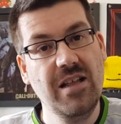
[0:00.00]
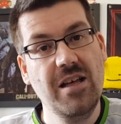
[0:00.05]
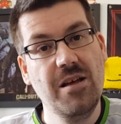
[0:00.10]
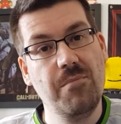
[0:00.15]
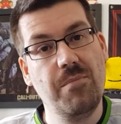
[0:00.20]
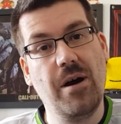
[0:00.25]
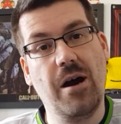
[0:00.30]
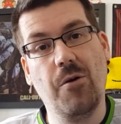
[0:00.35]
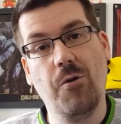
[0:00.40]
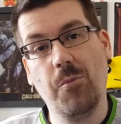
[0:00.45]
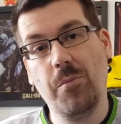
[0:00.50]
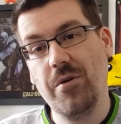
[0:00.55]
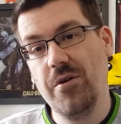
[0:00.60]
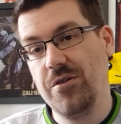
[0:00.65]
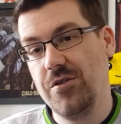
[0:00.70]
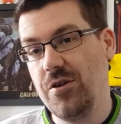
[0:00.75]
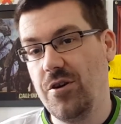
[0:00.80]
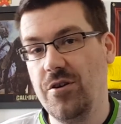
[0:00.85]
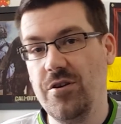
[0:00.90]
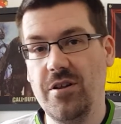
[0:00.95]
But I will be
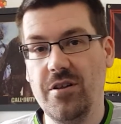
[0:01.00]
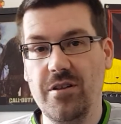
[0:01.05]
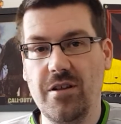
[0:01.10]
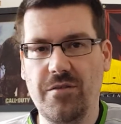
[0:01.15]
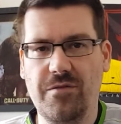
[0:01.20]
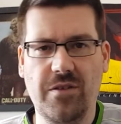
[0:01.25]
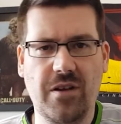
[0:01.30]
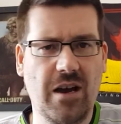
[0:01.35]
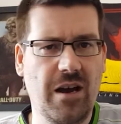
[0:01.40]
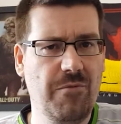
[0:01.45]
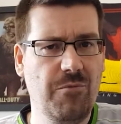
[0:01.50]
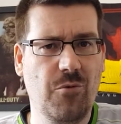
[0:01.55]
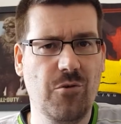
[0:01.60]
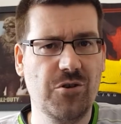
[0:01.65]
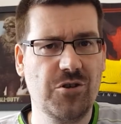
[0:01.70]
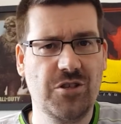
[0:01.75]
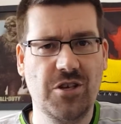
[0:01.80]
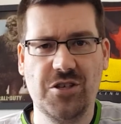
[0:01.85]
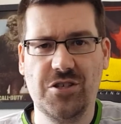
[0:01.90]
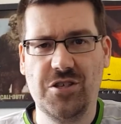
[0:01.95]
returning if you have
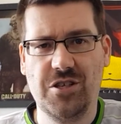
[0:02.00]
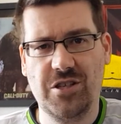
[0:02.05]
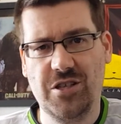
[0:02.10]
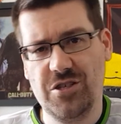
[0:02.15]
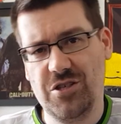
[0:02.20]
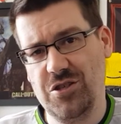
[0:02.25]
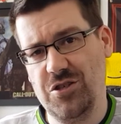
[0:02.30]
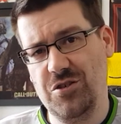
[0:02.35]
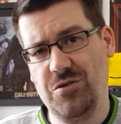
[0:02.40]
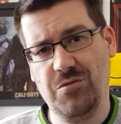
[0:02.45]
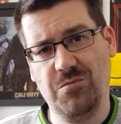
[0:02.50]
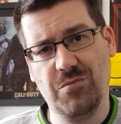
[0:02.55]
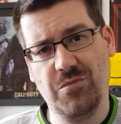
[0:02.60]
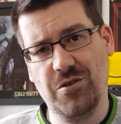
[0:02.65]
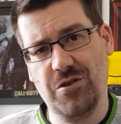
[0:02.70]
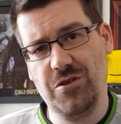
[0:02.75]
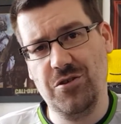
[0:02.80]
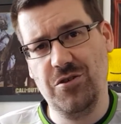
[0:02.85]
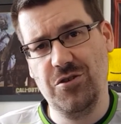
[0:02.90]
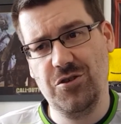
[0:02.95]
watched this and this isn't my
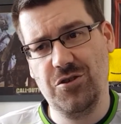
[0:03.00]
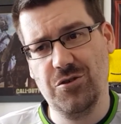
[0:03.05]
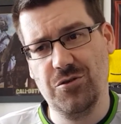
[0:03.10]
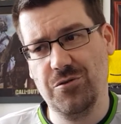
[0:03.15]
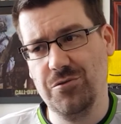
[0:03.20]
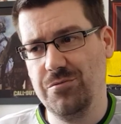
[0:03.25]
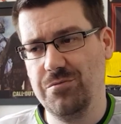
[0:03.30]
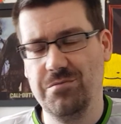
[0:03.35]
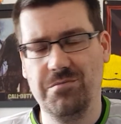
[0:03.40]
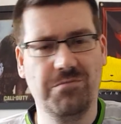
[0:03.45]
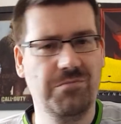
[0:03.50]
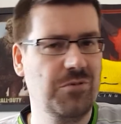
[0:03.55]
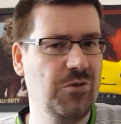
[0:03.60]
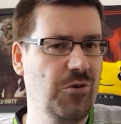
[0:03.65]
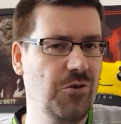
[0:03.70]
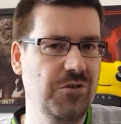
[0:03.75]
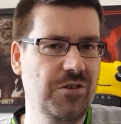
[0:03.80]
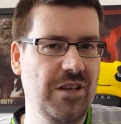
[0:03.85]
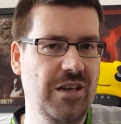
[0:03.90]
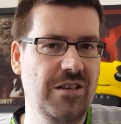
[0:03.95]
usual
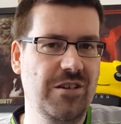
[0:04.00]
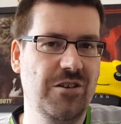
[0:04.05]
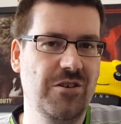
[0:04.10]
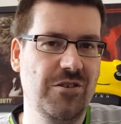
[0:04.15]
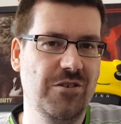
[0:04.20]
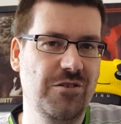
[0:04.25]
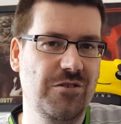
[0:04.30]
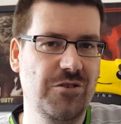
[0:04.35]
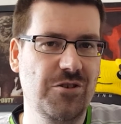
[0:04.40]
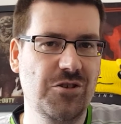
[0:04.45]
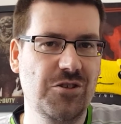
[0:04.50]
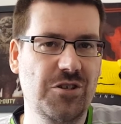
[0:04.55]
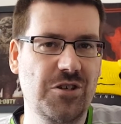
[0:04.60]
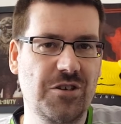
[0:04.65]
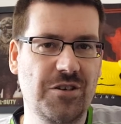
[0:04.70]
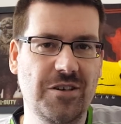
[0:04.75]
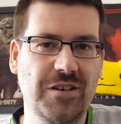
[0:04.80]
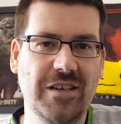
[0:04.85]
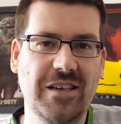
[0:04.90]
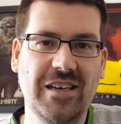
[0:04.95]
content you're used to.